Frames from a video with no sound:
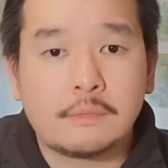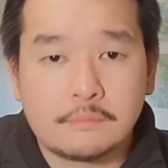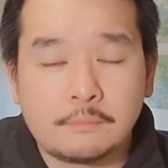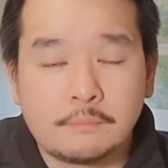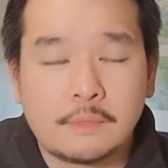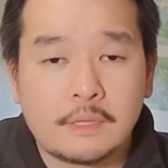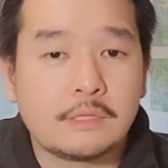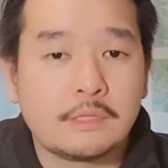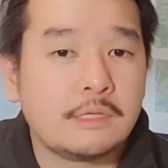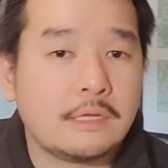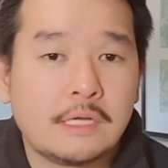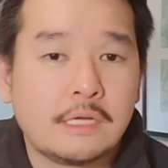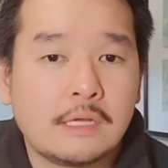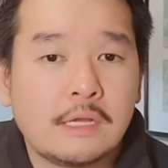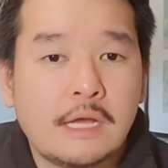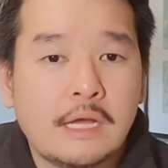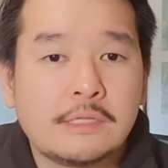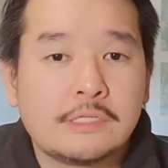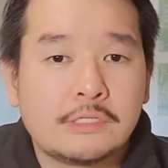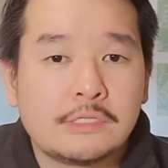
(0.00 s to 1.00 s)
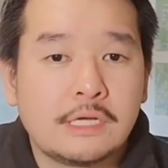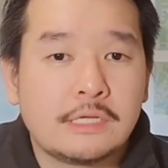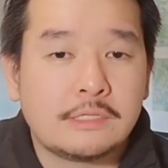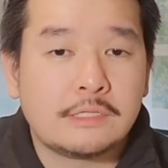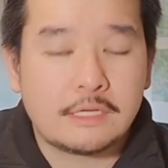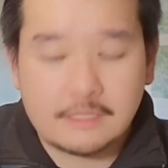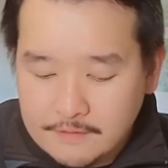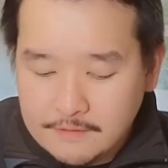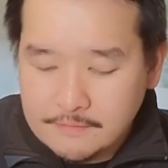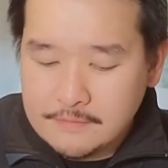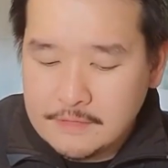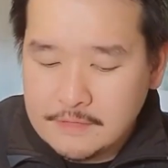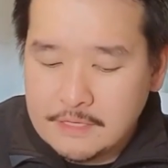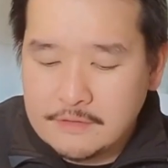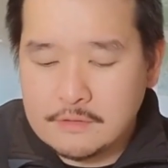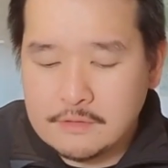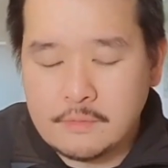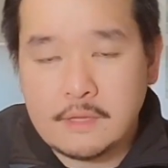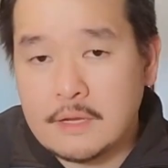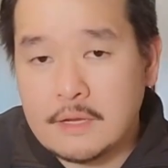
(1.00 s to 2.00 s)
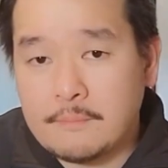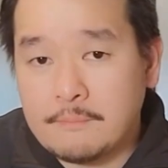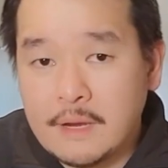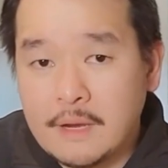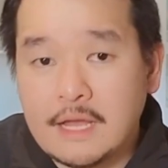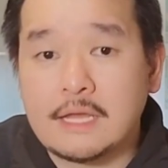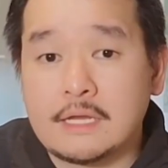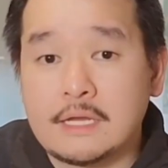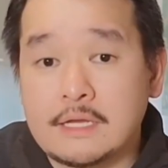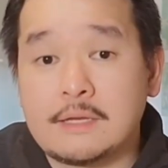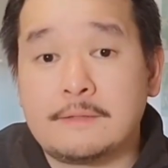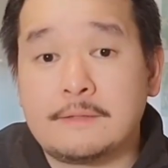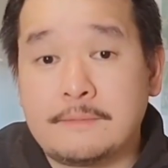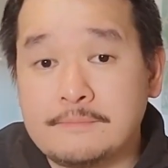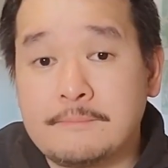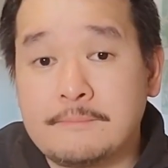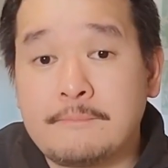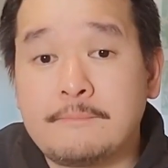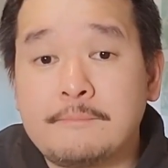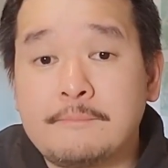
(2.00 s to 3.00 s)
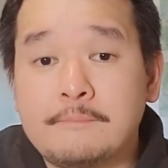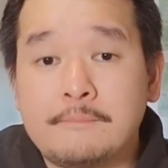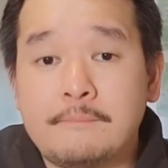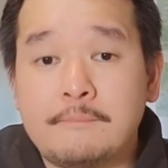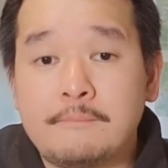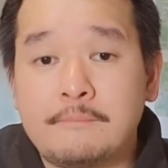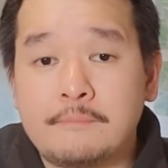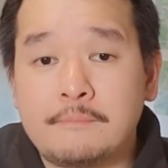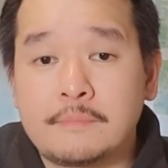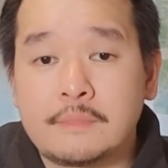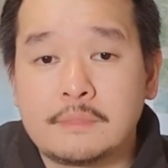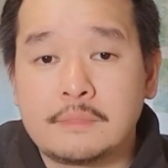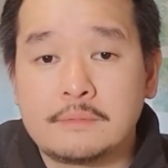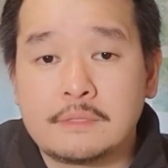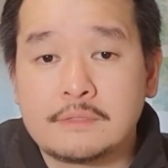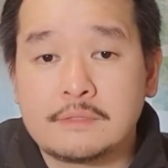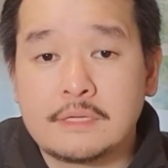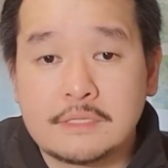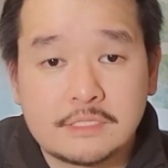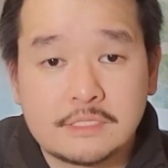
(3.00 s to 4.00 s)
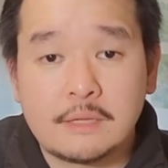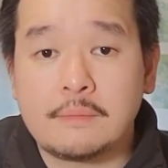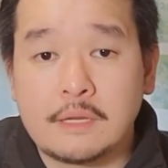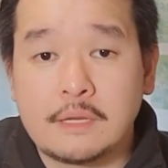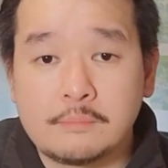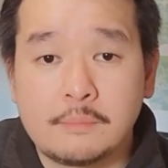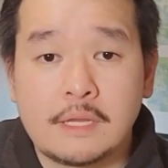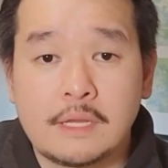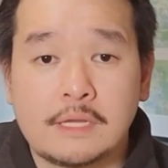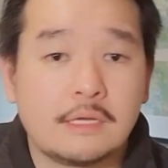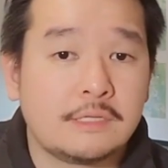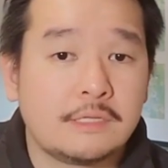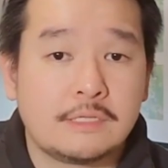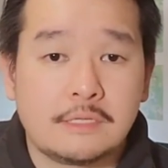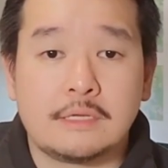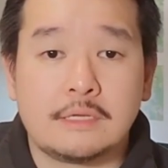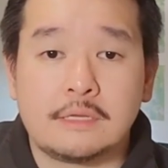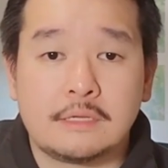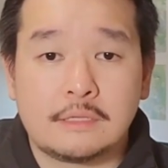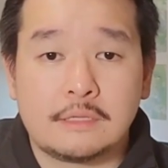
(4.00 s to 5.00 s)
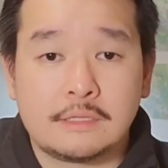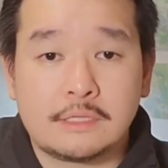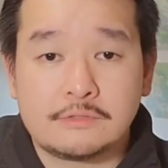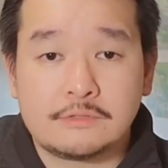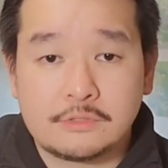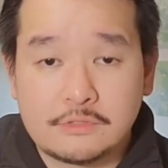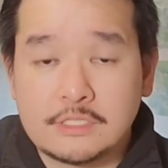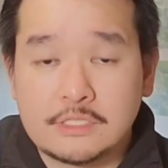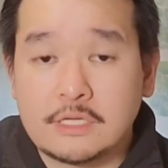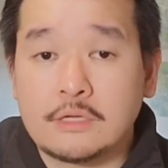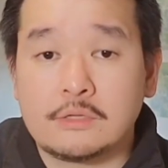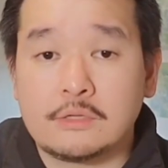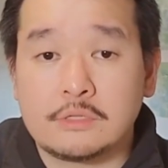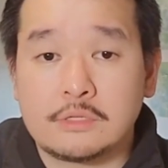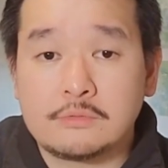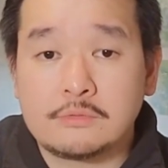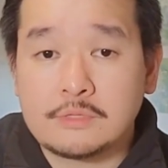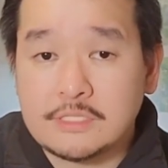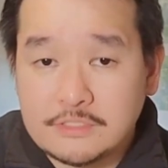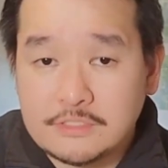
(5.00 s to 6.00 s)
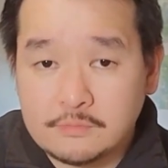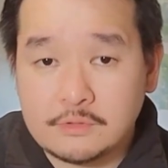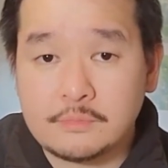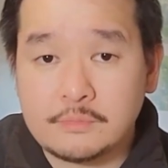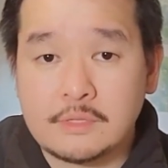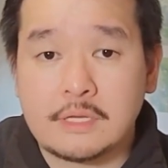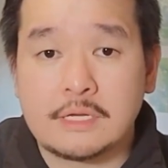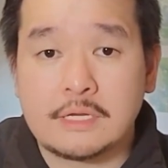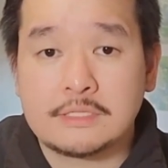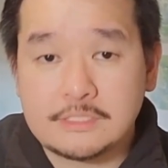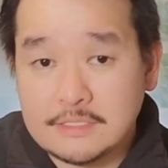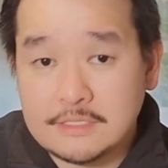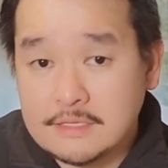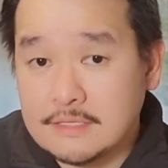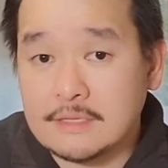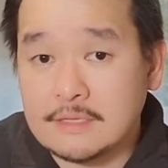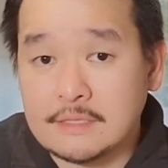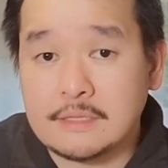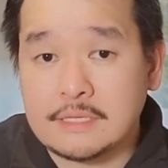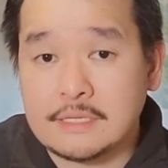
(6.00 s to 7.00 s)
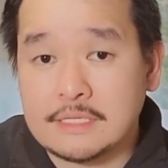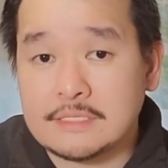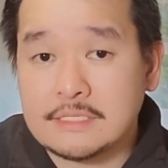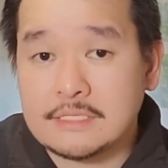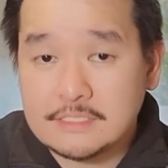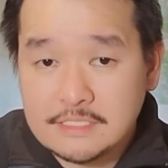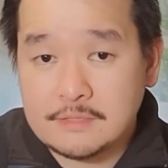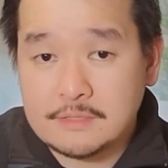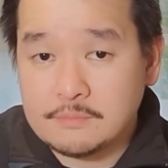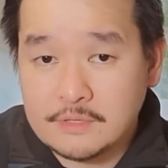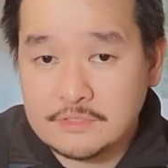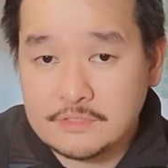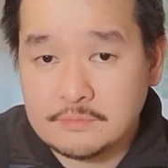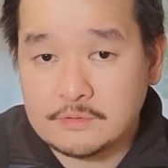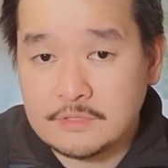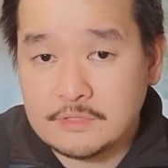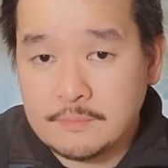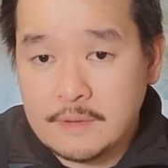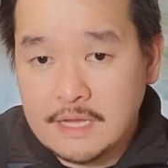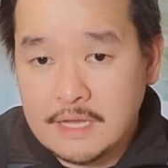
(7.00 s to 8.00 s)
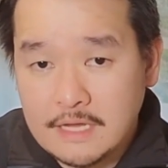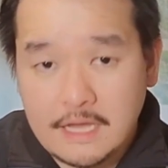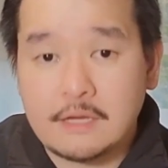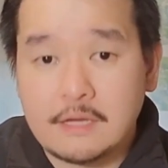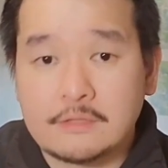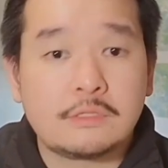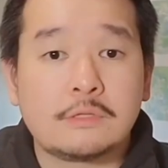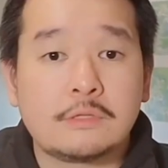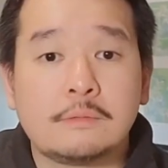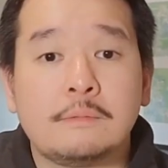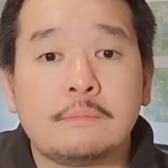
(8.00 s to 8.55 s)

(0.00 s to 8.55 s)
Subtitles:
Personally, I suggest that if you are a buyer, for first-time home buyers, if you see a good and reasonable price, it is indeed possible to buy a house.